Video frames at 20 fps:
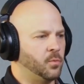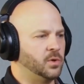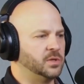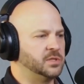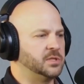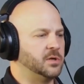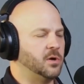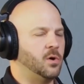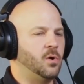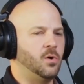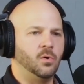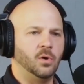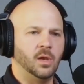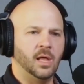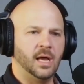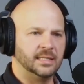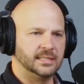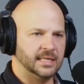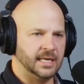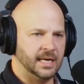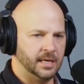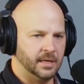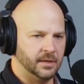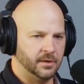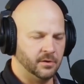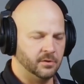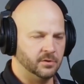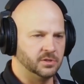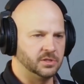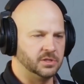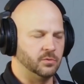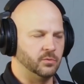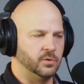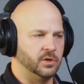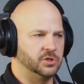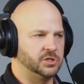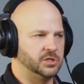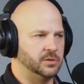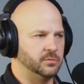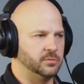There wasn't a whole lot tying her to
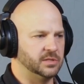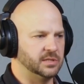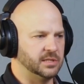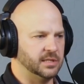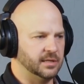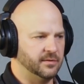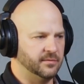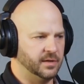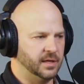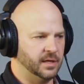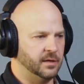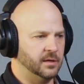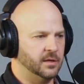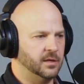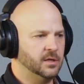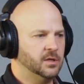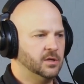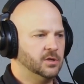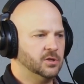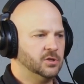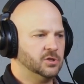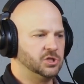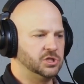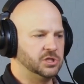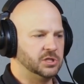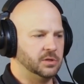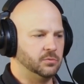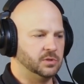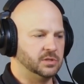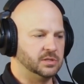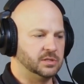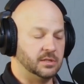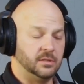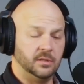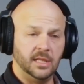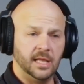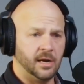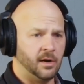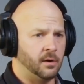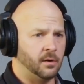where she was living. She was
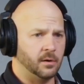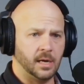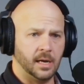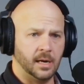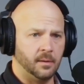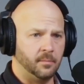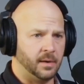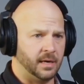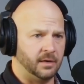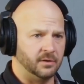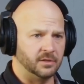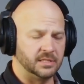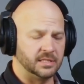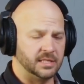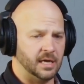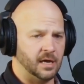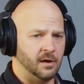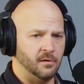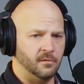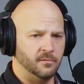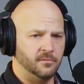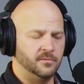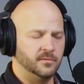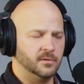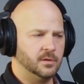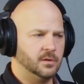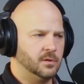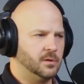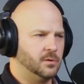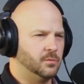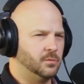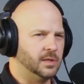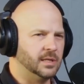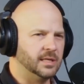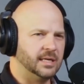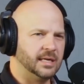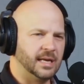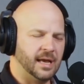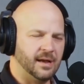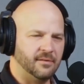there kind of by herself,
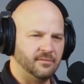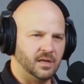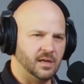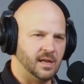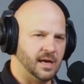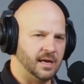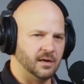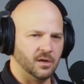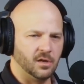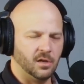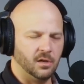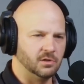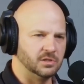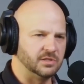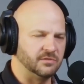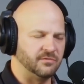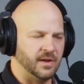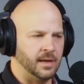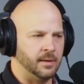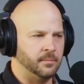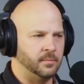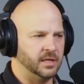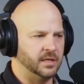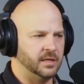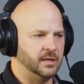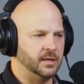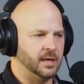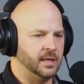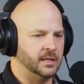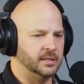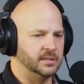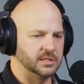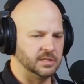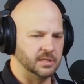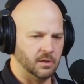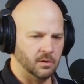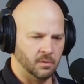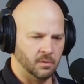really didn't have a lot of close family. And